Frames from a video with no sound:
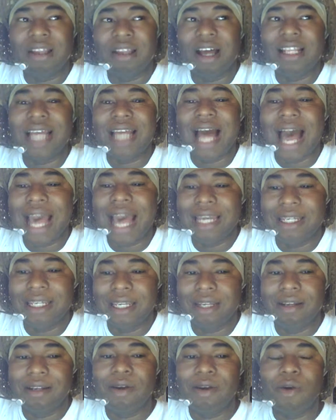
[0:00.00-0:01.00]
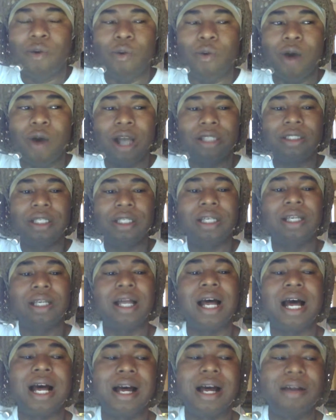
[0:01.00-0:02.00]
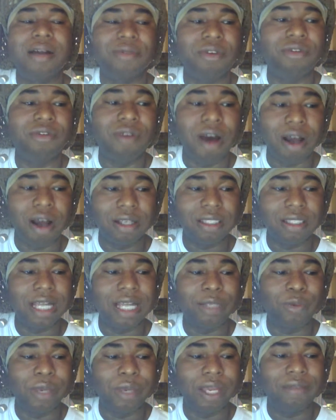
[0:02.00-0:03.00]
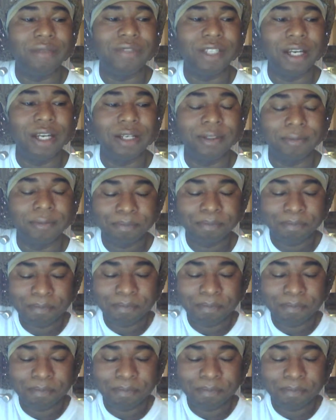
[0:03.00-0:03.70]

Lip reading: not hiding what the wrongs that we have done.